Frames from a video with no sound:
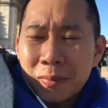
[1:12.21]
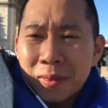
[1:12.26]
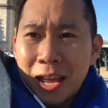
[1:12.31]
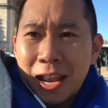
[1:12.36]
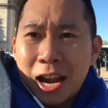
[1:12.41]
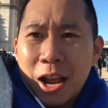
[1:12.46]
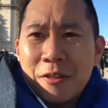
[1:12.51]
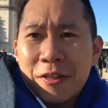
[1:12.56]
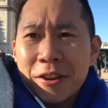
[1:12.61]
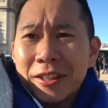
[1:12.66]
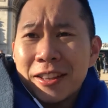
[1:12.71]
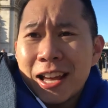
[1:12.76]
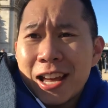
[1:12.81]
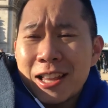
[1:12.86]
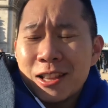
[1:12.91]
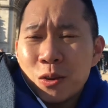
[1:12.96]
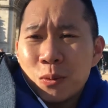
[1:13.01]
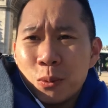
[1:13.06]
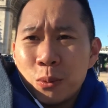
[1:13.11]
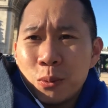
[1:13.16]
I think
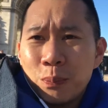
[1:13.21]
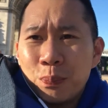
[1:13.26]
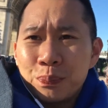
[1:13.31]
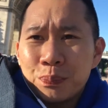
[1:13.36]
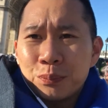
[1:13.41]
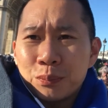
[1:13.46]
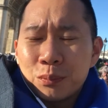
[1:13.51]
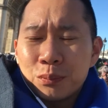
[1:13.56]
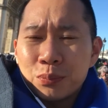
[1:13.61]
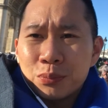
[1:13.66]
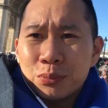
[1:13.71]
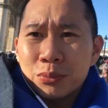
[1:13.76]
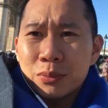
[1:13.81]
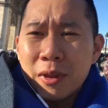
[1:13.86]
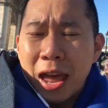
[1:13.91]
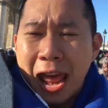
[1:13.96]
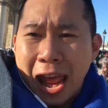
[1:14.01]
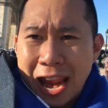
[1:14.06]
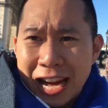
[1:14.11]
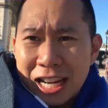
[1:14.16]
that
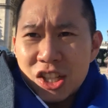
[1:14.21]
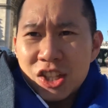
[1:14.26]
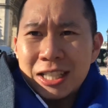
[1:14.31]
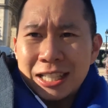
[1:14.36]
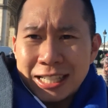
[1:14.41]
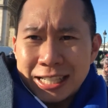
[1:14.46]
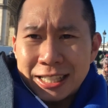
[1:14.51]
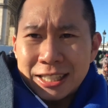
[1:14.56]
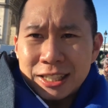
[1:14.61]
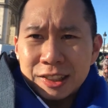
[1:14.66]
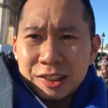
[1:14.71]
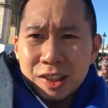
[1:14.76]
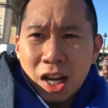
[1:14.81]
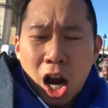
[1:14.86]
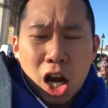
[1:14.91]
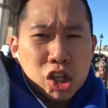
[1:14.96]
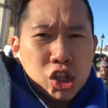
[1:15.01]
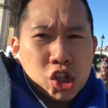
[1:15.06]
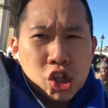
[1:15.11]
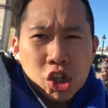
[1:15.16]
Asian leaders
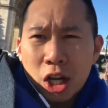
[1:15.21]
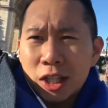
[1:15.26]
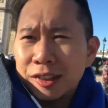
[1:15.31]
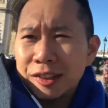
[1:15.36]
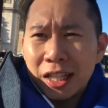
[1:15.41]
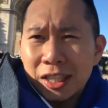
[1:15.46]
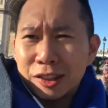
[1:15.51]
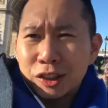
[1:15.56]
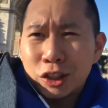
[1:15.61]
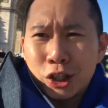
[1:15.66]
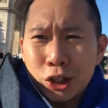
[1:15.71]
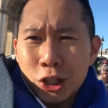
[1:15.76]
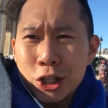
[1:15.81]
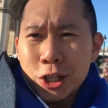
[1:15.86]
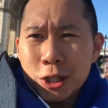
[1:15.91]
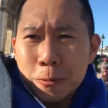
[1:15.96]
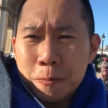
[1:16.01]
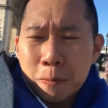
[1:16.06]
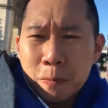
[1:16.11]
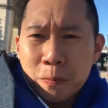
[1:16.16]
are just as good
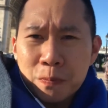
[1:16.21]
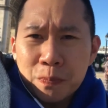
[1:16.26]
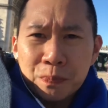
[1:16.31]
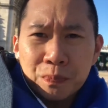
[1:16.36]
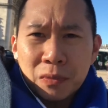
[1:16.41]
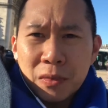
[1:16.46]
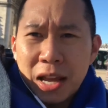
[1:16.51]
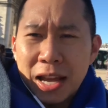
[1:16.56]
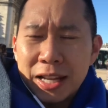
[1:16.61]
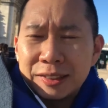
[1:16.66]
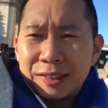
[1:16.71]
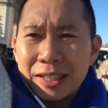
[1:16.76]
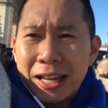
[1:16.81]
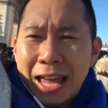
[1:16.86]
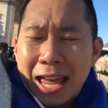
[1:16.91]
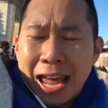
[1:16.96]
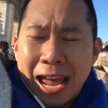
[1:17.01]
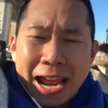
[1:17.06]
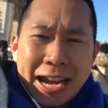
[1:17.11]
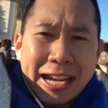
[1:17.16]
as
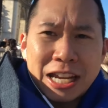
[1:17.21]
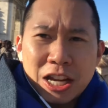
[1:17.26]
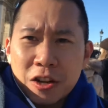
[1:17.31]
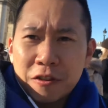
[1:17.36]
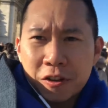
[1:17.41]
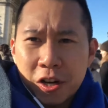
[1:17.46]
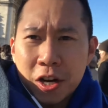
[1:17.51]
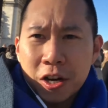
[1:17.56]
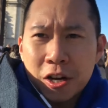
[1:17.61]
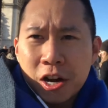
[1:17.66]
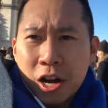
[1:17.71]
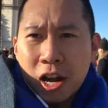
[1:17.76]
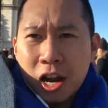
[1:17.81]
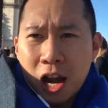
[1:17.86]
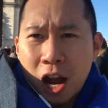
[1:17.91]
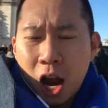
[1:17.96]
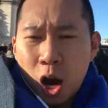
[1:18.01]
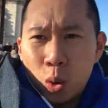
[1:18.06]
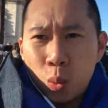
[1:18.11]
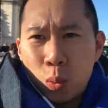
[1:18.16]
any of our
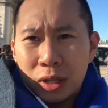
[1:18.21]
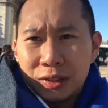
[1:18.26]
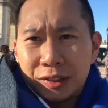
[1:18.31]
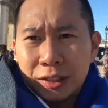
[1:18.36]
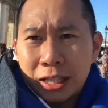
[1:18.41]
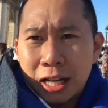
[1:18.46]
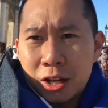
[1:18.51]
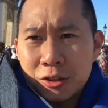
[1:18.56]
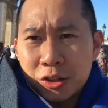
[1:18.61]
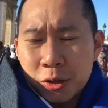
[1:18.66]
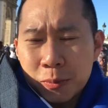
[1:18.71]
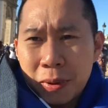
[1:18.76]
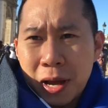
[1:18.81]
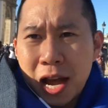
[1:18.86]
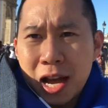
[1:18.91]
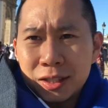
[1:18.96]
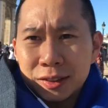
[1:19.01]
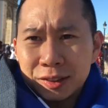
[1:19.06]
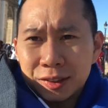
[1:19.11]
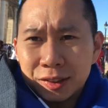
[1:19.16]
Western
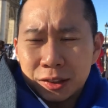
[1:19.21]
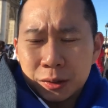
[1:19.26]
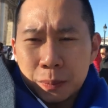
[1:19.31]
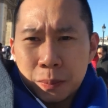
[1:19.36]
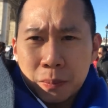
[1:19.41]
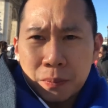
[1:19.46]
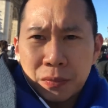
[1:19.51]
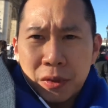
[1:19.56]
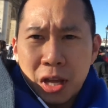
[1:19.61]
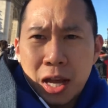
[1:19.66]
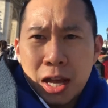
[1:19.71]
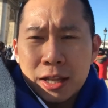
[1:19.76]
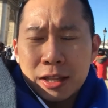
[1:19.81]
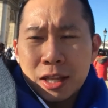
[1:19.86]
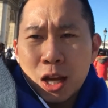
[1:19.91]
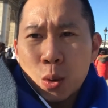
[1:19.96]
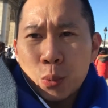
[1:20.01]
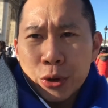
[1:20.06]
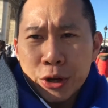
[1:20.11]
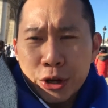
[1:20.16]
counterparts
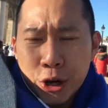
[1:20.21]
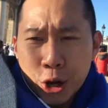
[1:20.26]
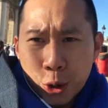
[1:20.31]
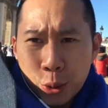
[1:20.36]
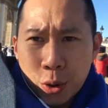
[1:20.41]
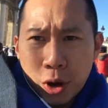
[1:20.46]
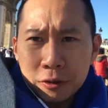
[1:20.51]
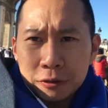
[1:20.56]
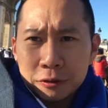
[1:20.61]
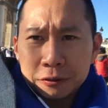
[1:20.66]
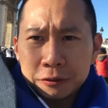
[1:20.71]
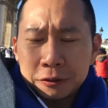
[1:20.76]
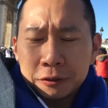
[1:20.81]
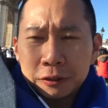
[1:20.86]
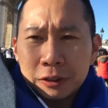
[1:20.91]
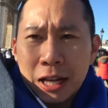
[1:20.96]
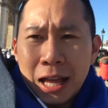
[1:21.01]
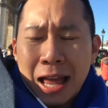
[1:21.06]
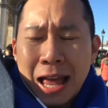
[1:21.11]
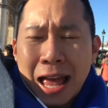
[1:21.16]
that we know of.
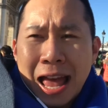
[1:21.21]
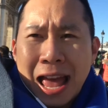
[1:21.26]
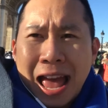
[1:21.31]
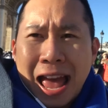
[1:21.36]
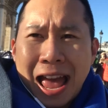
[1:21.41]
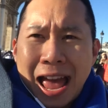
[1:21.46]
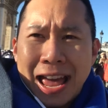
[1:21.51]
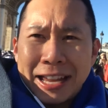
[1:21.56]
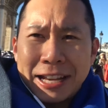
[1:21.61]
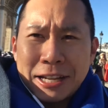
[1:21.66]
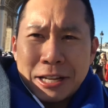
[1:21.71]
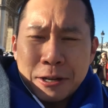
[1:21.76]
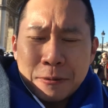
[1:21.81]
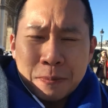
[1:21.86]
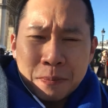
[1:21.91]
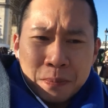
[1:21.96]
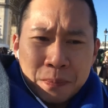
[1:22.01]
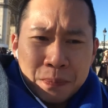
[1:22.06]
And